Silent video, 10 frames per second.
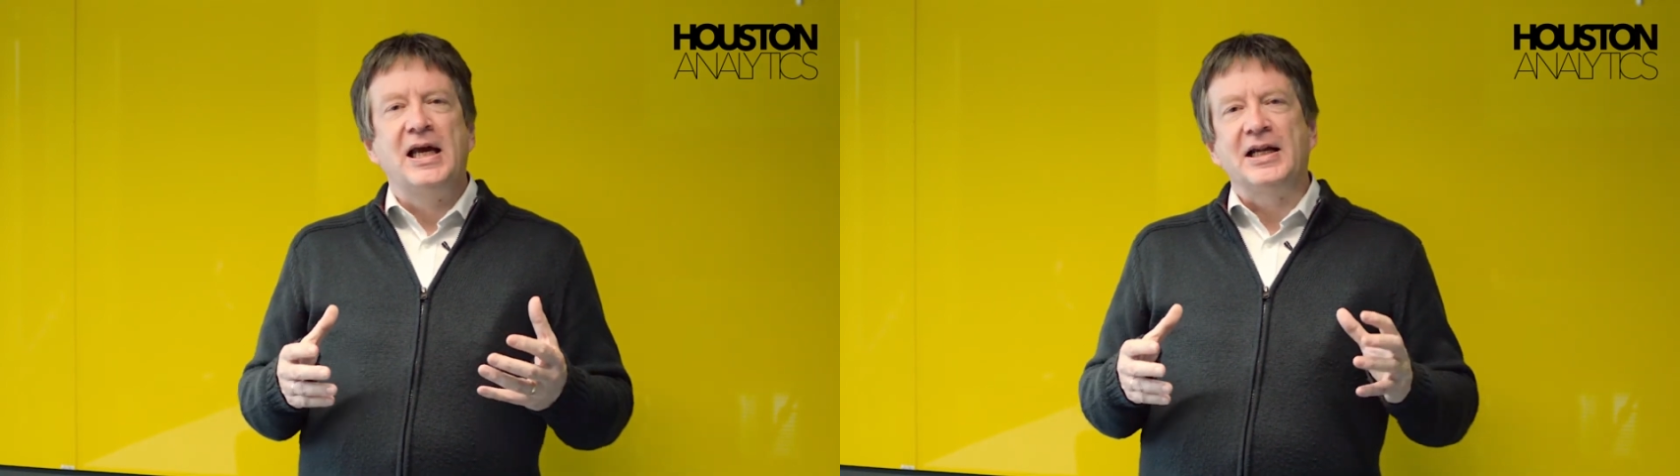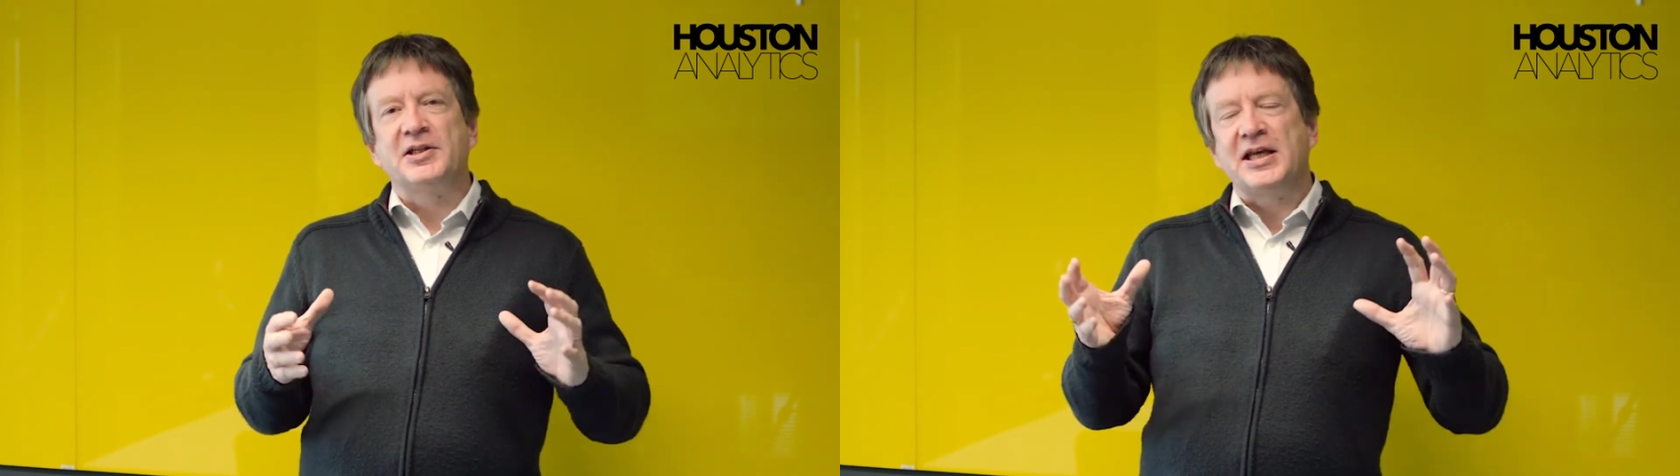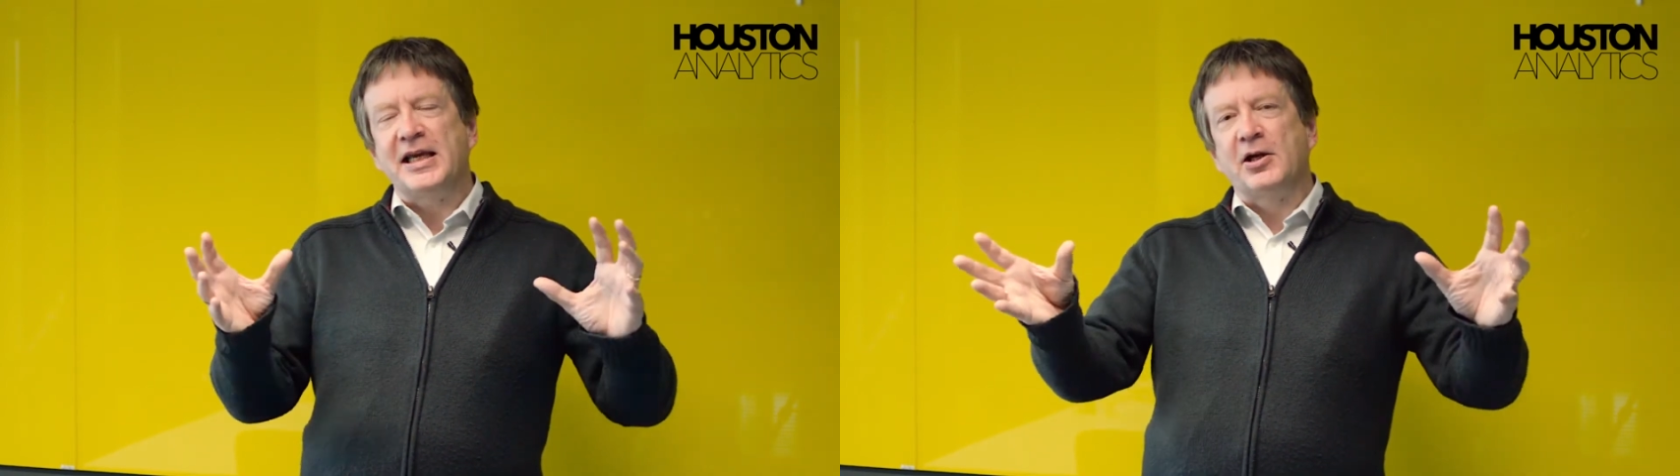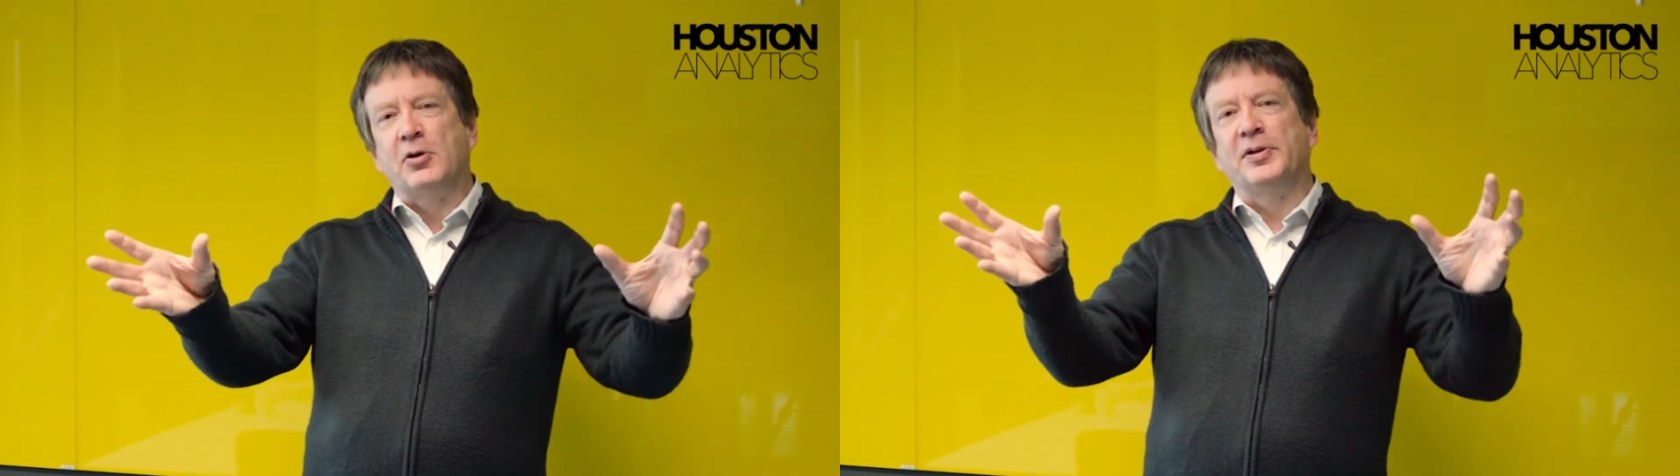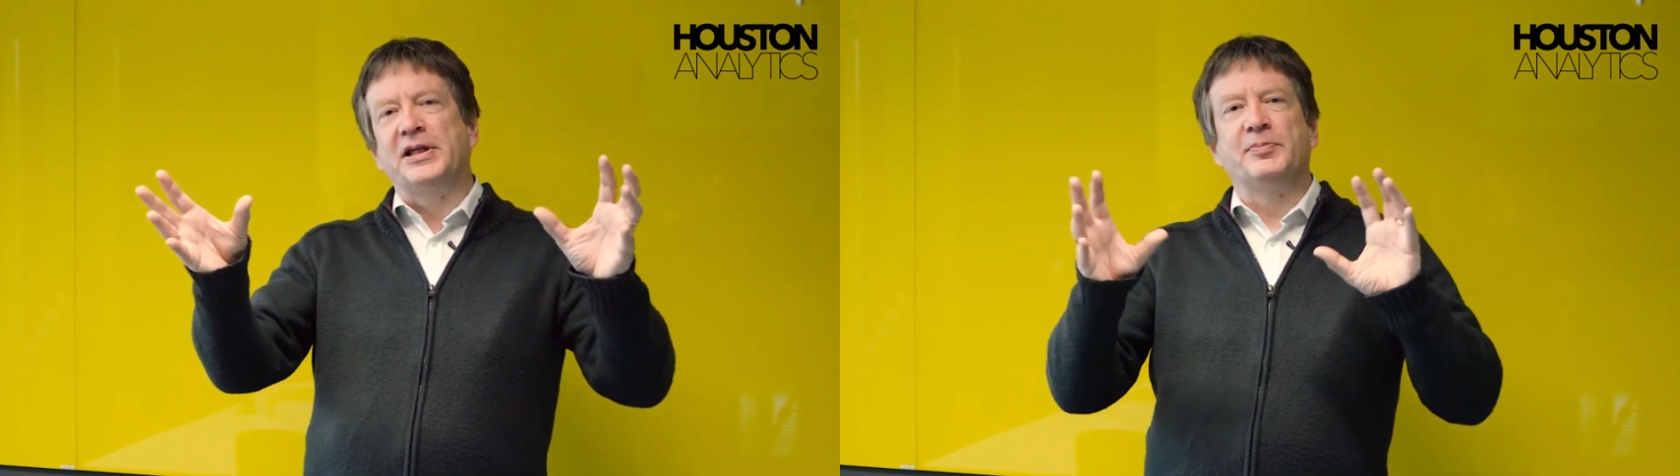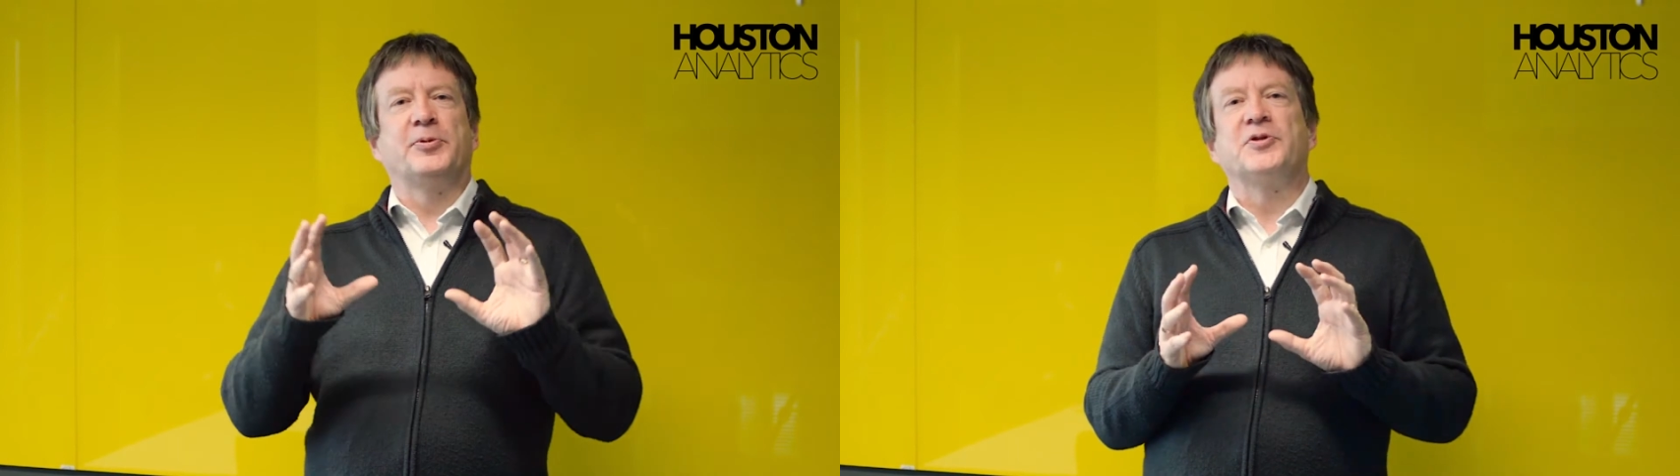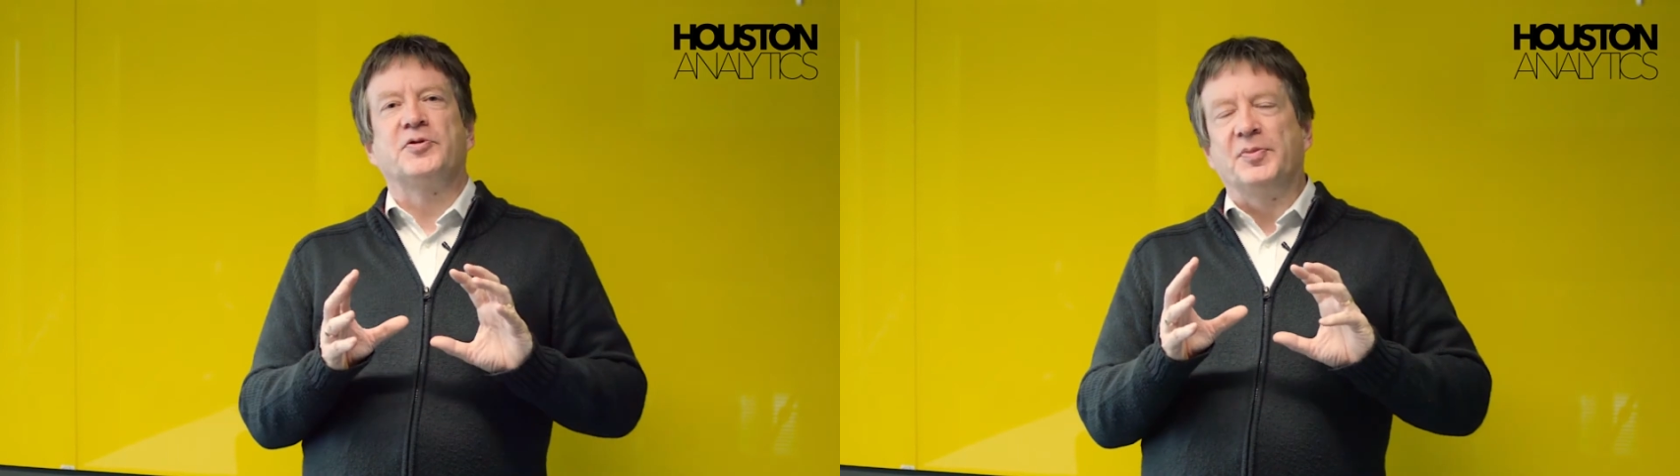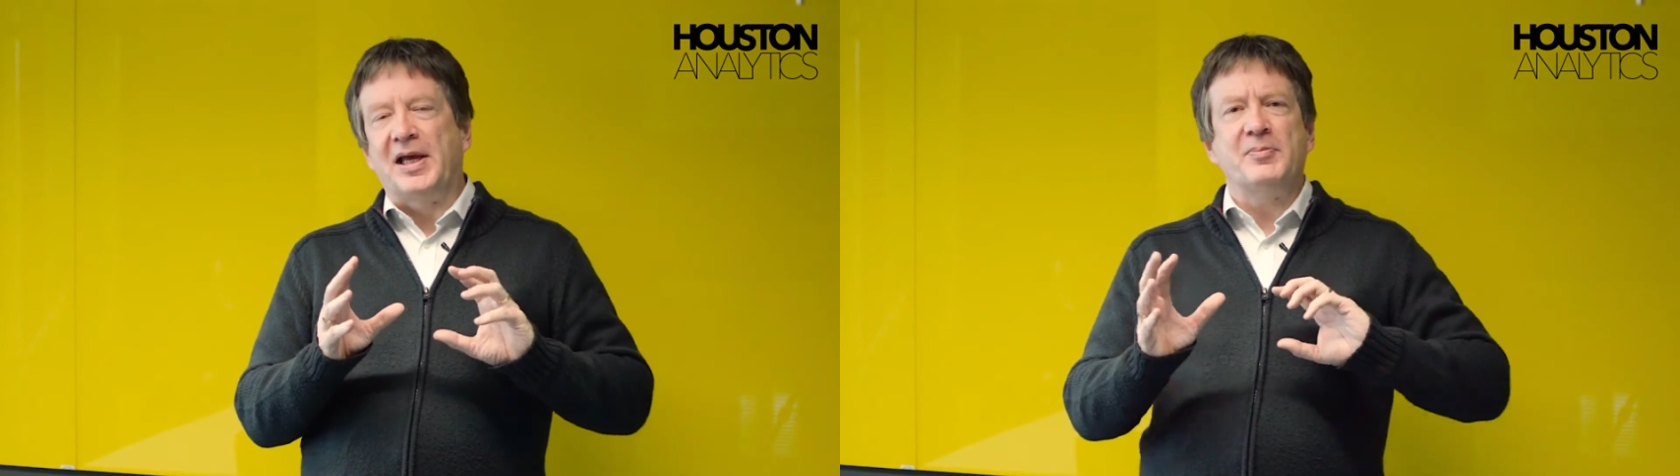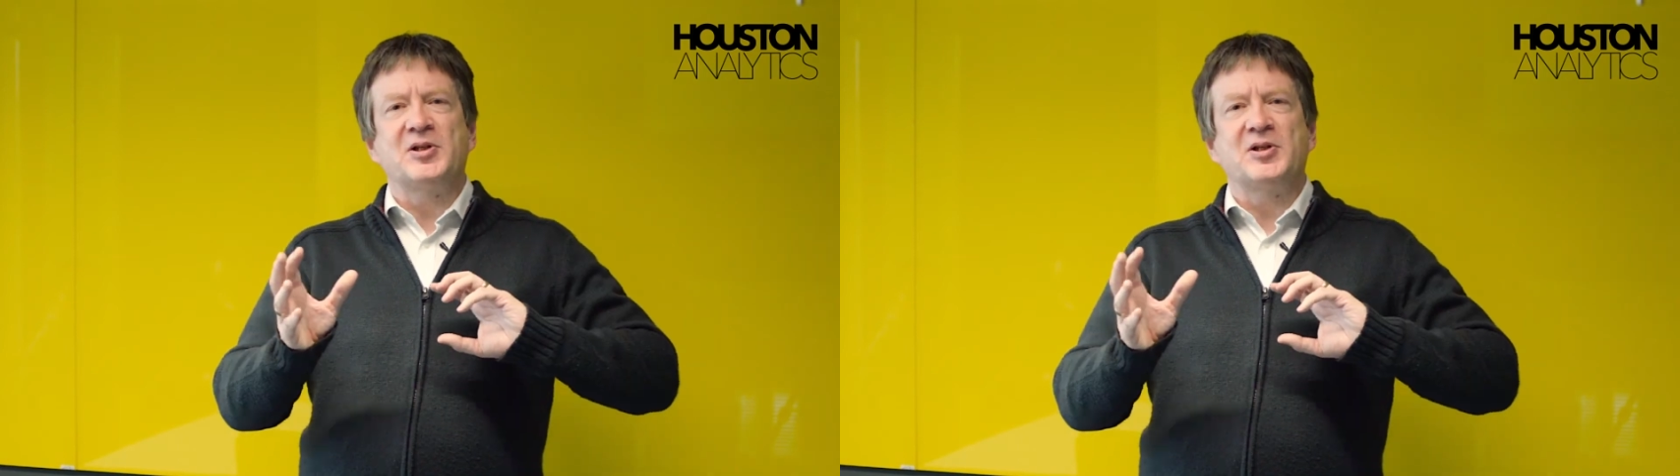And taking all the inputs from them,